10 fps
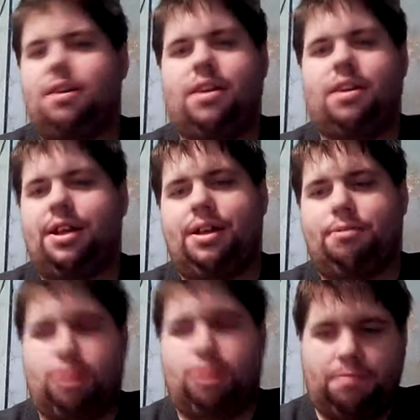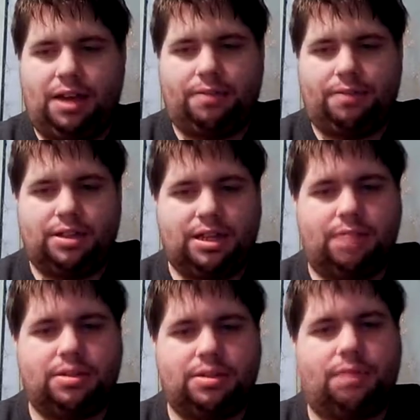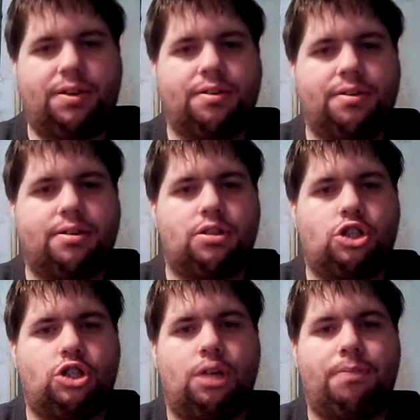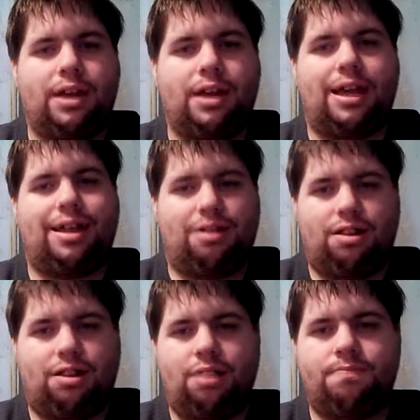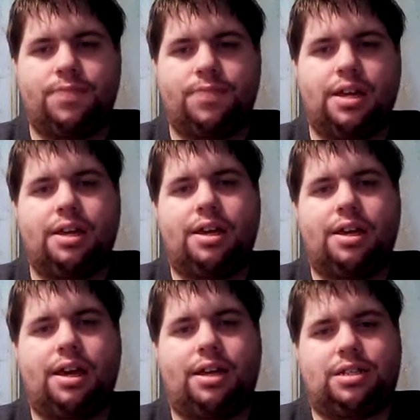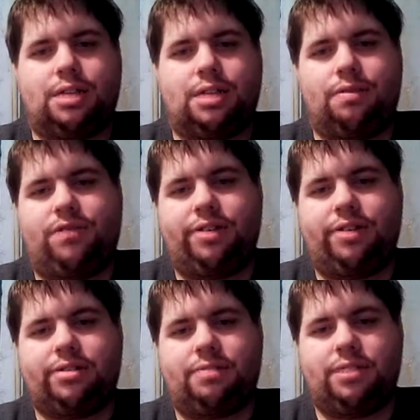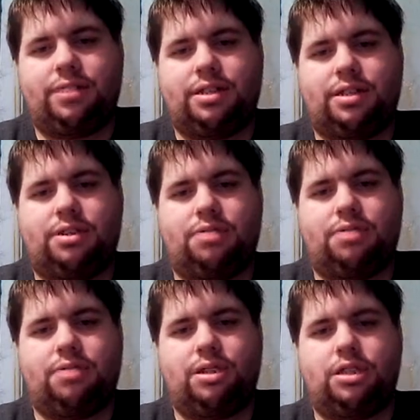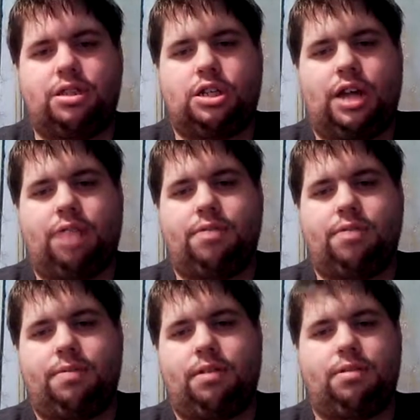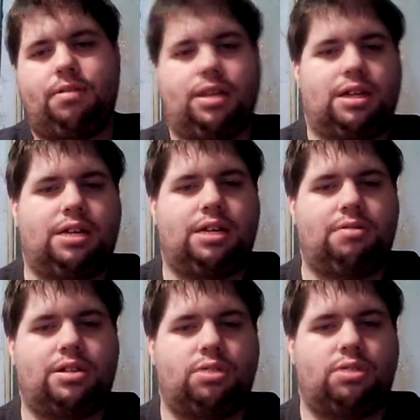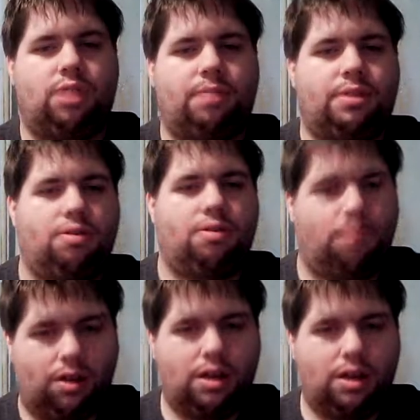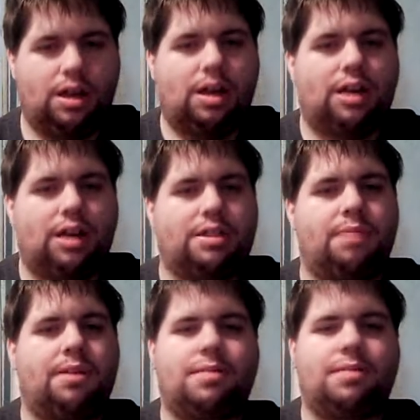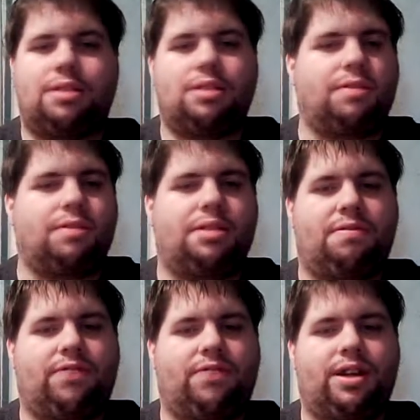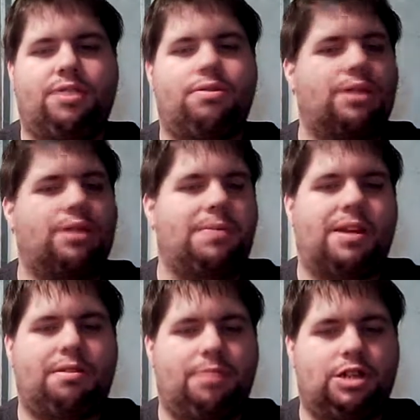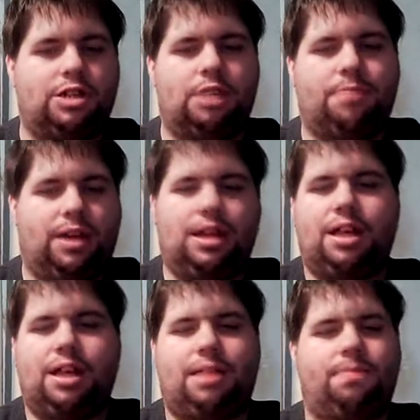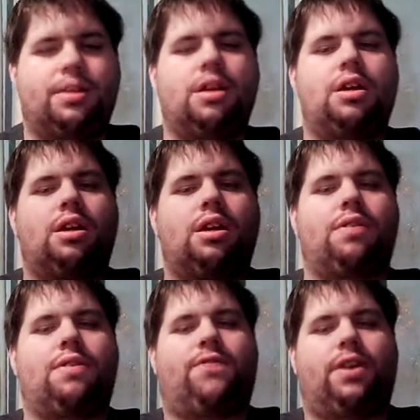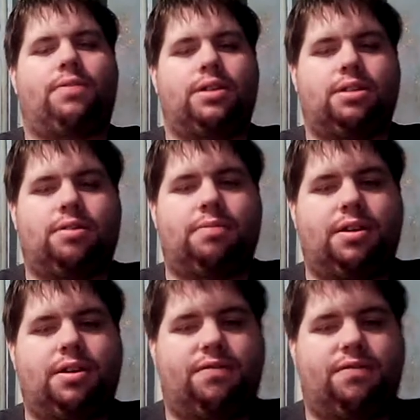problem I have with this game is if you're jumping at all and someone fires a missile under you, the shockwave literally carries you up and over. And sometimes they don't even have to fight. You don't even have to be jumping. If they fire one at the ground by your